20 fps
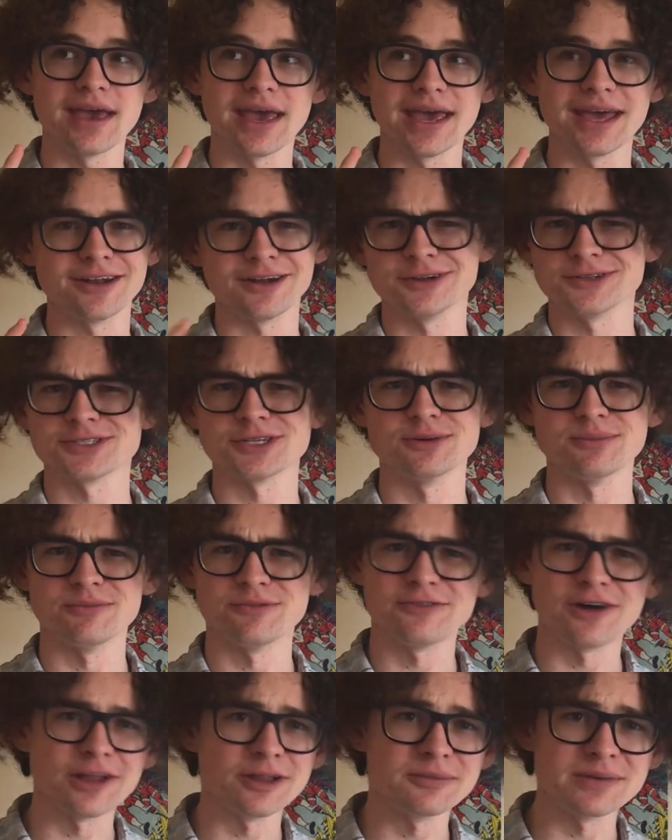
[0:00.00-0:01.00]
and also
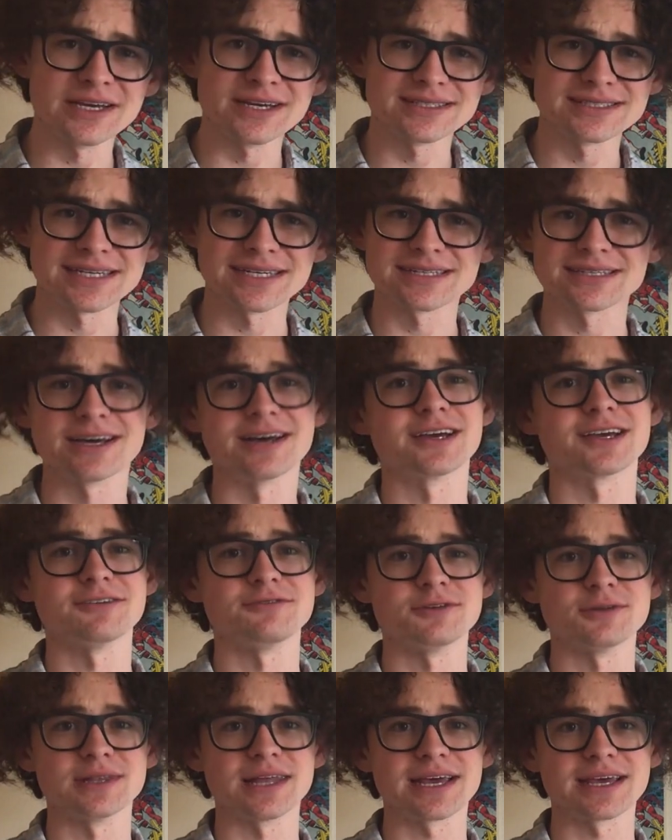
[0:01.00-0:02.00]
follow me on TikTok
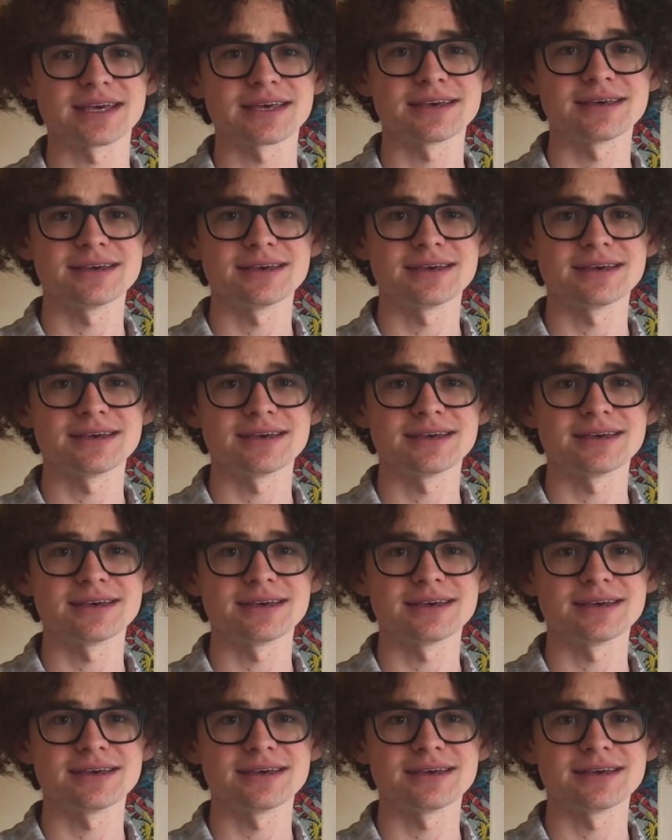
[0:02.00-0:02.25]
if you'd like.